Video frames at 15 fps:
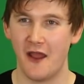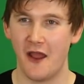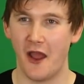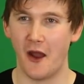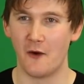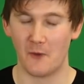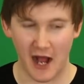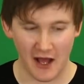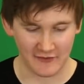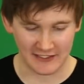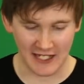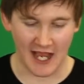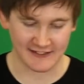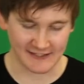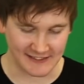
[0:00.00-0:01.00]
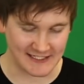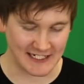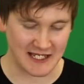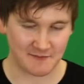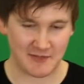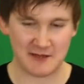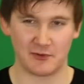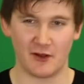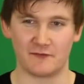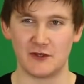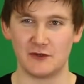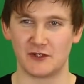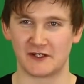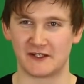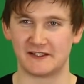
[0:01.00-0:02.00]
And while the guy's ticking people off,
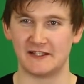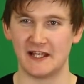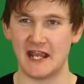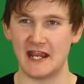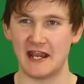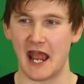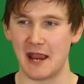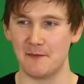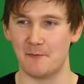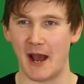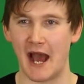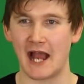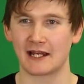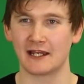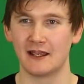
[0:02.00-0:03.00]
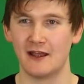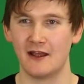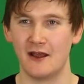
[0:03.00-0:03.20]
you just see a bag